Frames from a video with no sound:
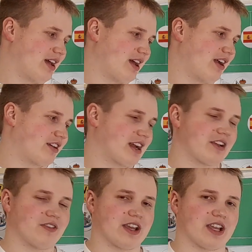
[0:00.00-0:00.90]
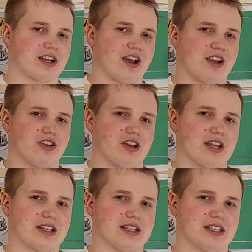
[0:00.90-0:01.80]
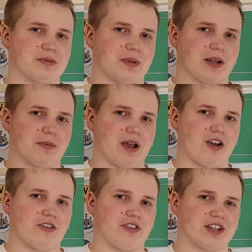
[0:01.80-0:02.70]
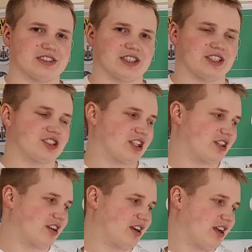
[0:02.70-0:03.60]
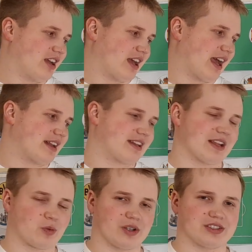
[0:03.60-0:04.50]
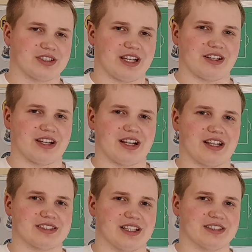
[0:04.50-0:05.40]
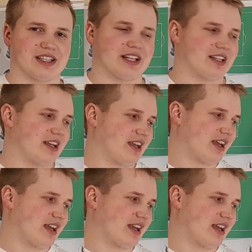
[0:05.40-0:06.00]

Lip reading: Rayo Vallecano, Athletic Bilbao faced each other, and that was 0-0, as I said.